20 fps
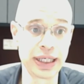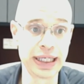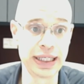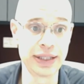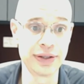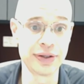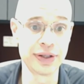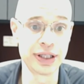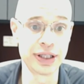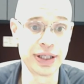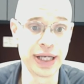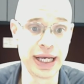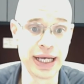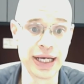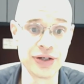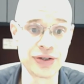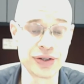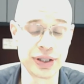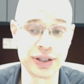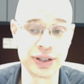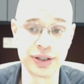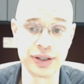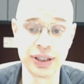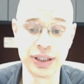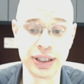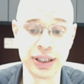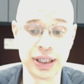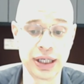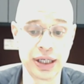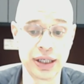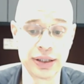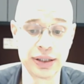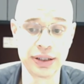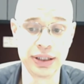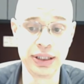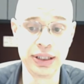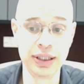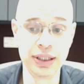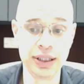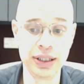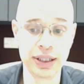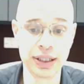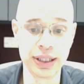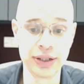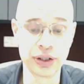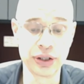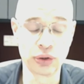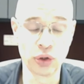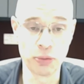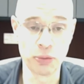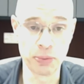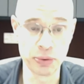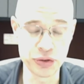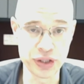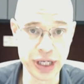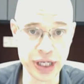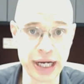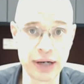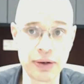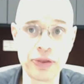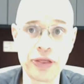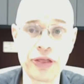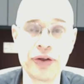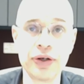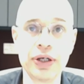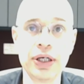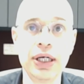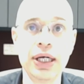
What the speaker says: in the global South.